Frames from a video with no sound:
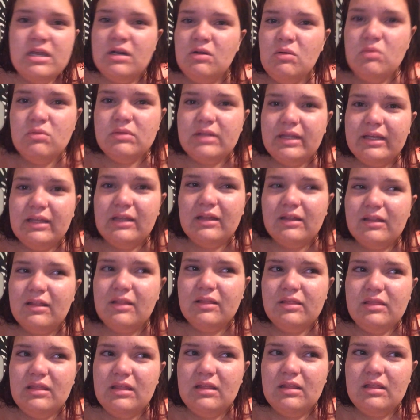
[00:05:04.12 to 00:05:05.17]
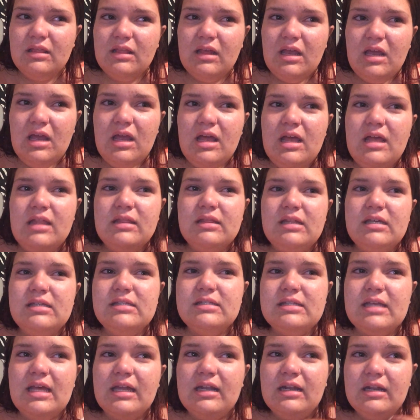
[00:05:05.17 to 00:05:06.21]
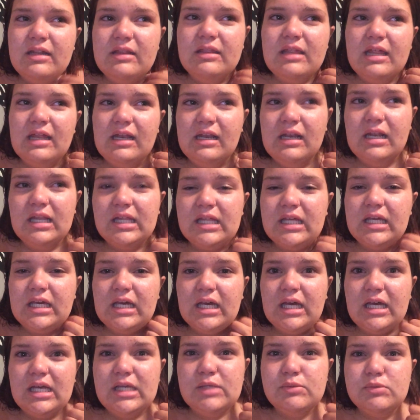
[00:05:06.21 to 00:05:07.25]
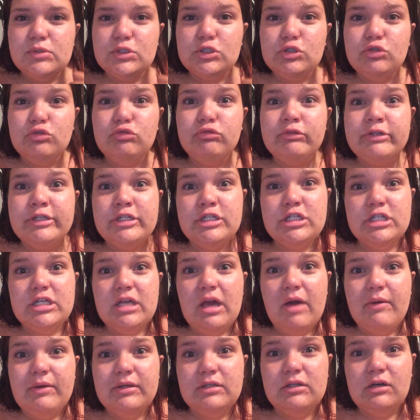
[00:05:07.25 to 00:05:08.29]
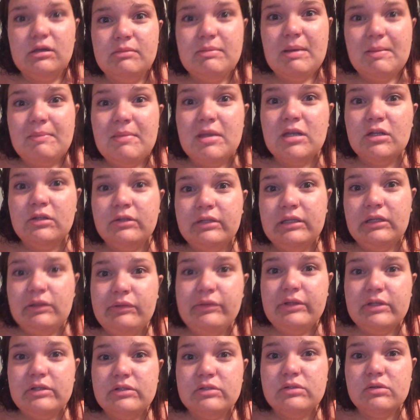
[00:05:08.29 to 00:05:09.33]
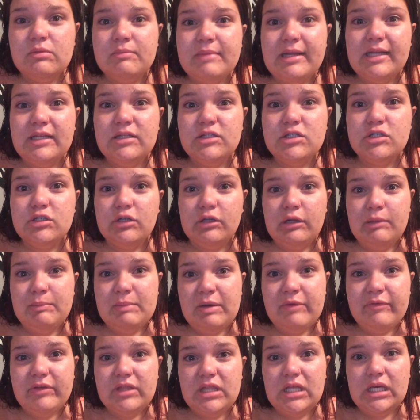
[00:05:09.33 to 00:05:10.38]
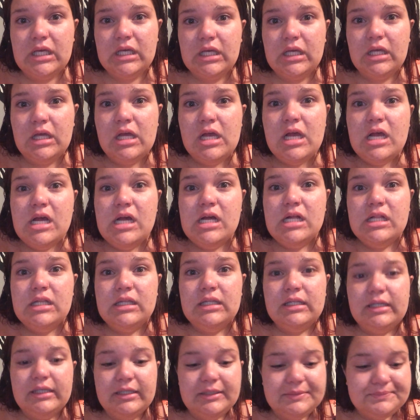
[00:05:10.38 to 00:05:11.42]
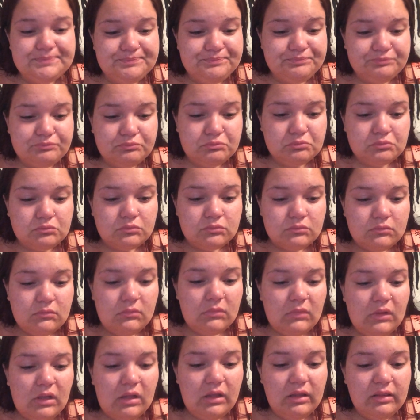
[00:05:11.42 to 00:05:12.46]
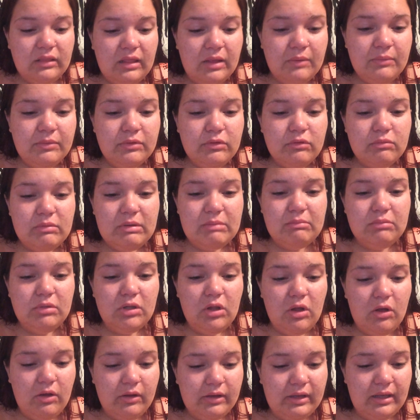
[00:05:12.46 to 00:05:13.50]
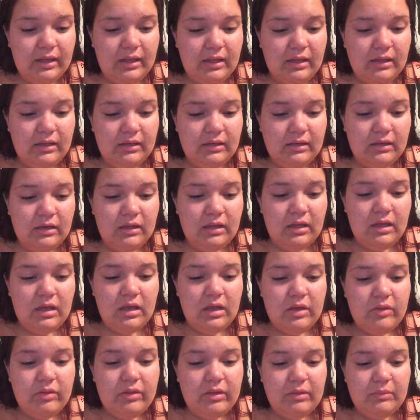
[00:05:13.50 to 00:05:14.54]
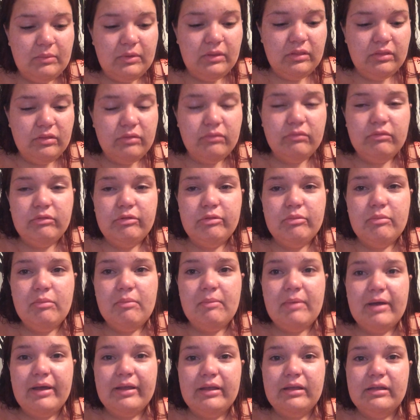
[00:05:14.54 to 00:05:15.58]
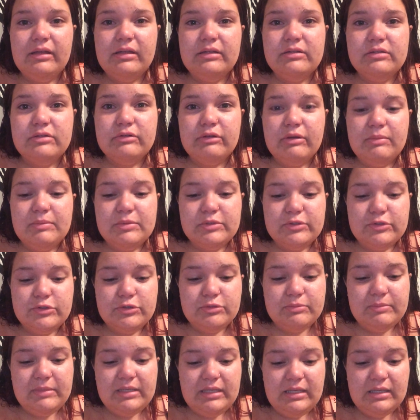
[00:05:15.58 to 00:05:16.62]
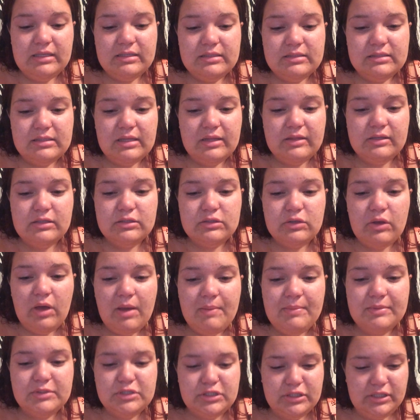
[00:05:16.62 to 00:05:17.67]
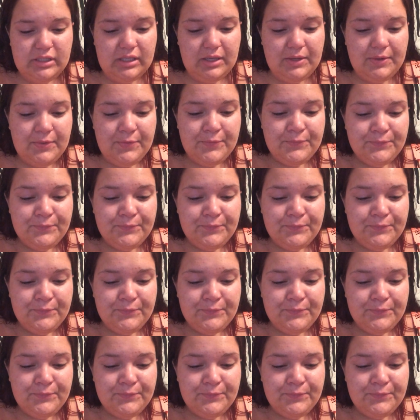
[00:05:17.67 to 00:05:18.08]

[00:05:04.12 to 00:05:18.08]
they don't like it. They said that, like, it was cringy how I talk about mental illness on my Instagram and everything. Like, they went through my blog, and they went through my Instagram and social medias, and they saw how much, like,